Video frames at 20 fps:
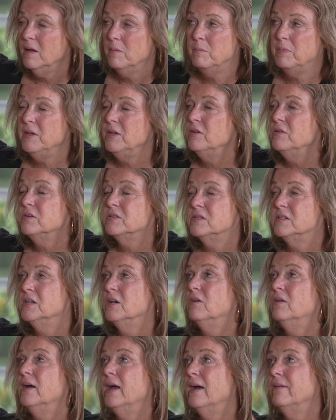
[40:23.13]
But you
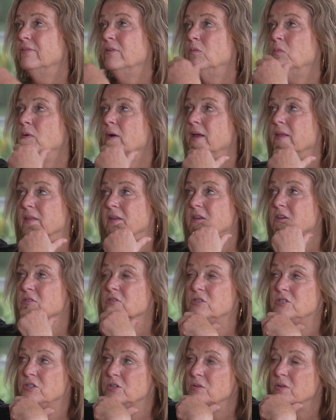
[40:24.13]
still have a way that you
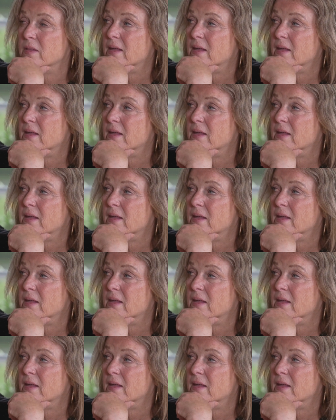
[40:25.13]
do